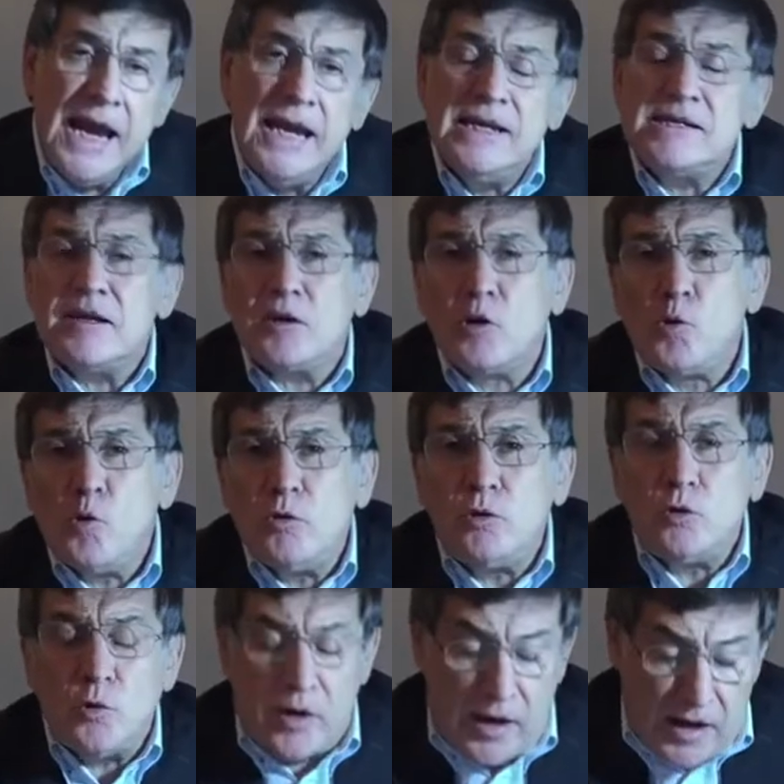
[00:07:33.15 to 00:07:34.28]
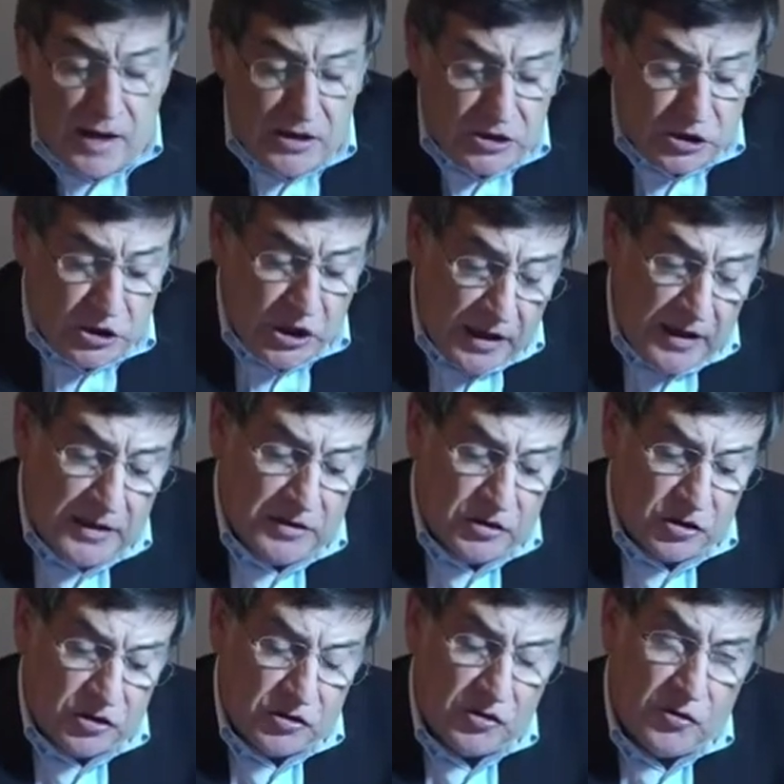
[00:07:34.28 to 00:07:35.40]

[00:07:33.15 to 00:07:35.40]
is a cultural challenge